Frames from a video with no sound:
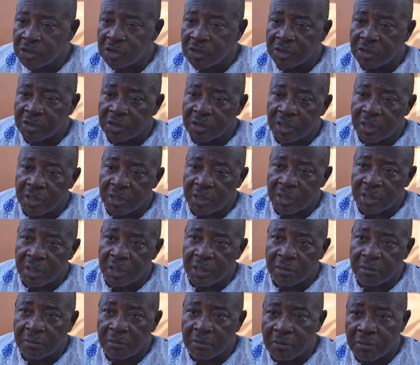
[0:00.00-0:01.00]
He said,
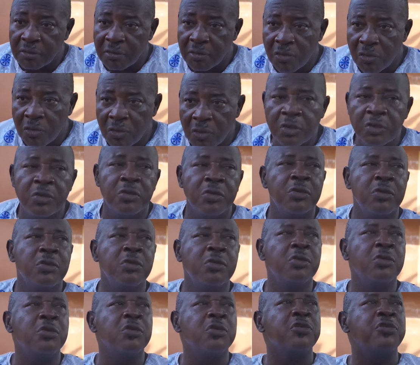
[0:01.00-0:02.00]
what do
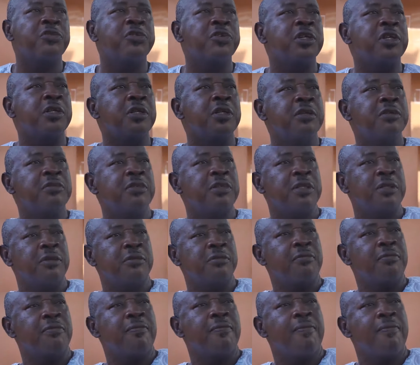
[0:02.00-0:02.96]
you do for a living?